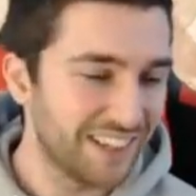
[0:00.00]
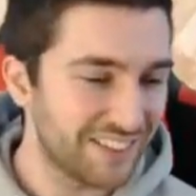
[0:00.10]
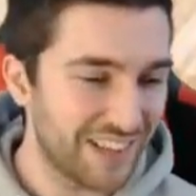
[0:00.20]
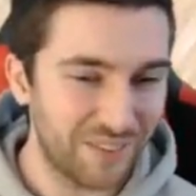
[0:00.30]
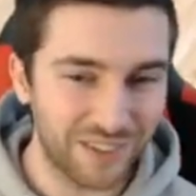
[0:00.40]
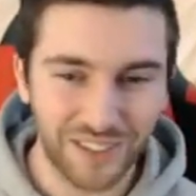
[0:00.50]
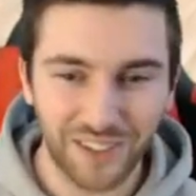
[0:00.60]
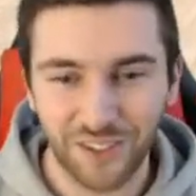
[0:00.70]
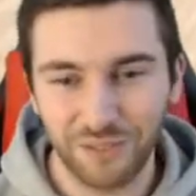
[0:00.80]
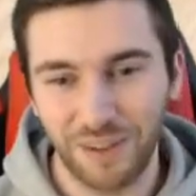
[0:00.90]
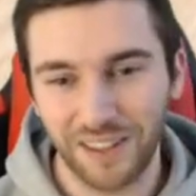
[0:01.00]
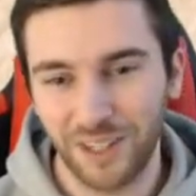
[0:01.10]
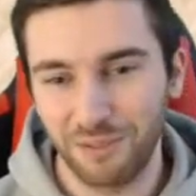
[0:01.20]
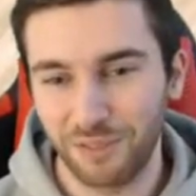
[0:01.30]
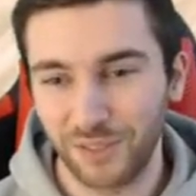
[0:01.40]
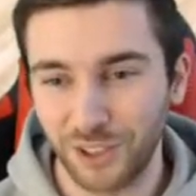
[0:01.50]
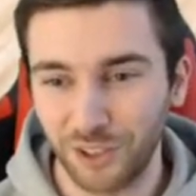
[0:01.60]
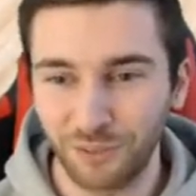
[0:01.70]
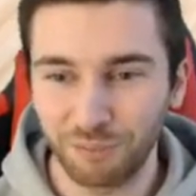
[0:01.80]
now now I can make that a bit of a joke.